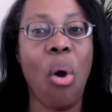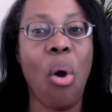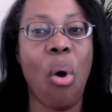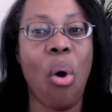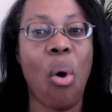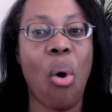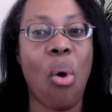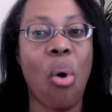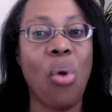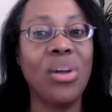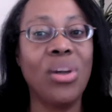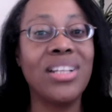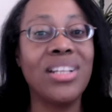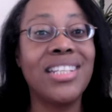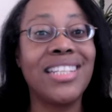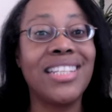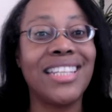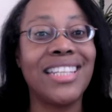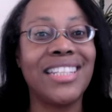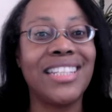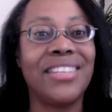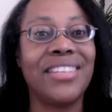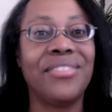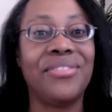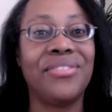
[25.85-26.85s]
or
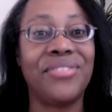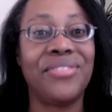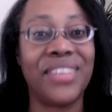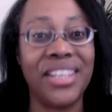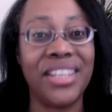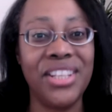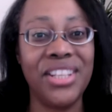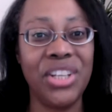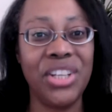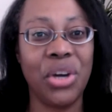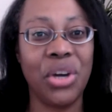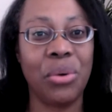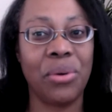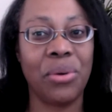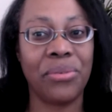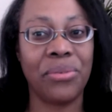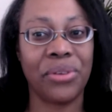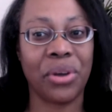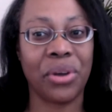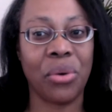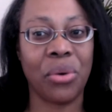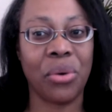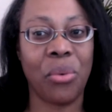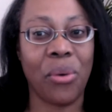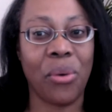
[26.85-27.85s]
send a video with
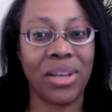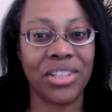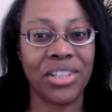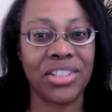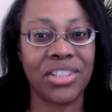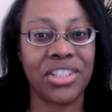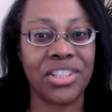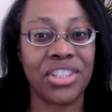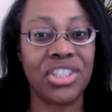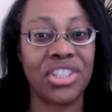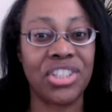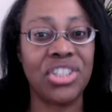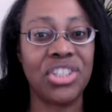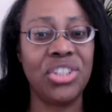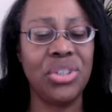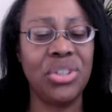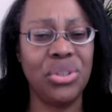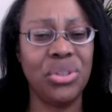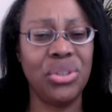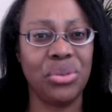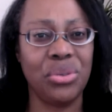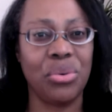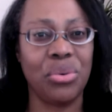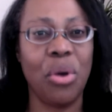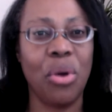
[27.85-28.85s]
your questions
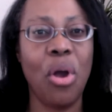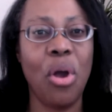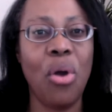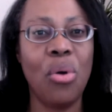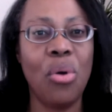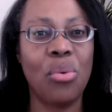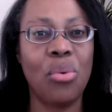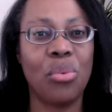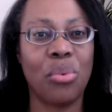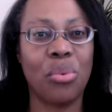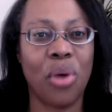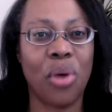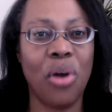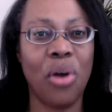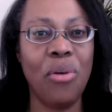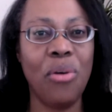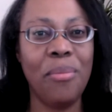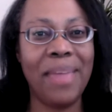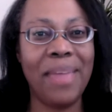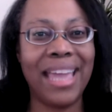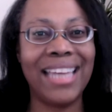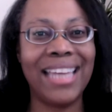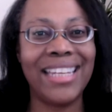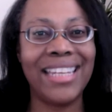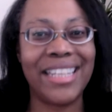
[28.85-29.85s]
to
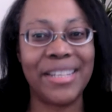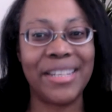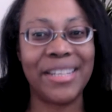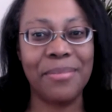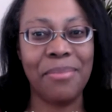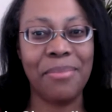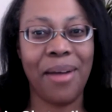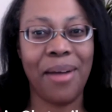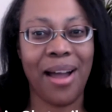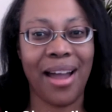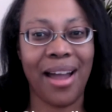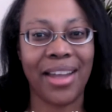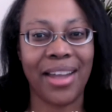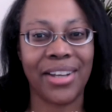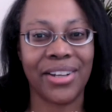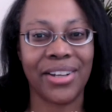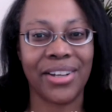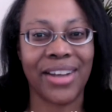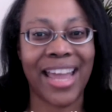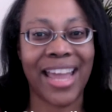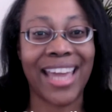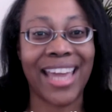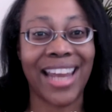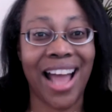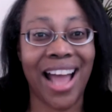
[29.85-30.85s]
Roman Empire
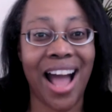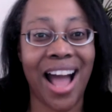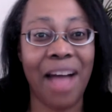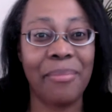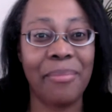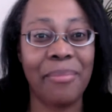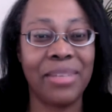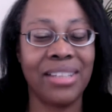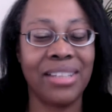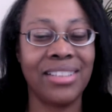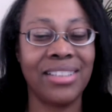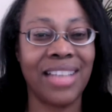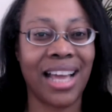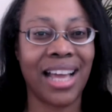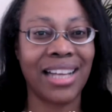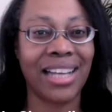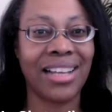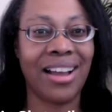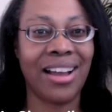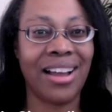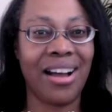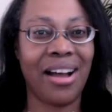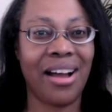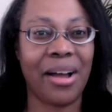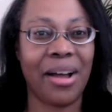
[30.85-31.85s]
at
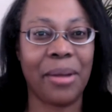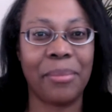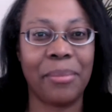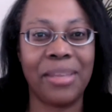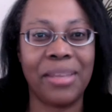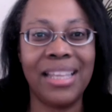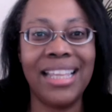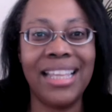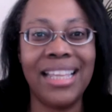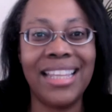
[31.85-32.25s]
hotmail.com.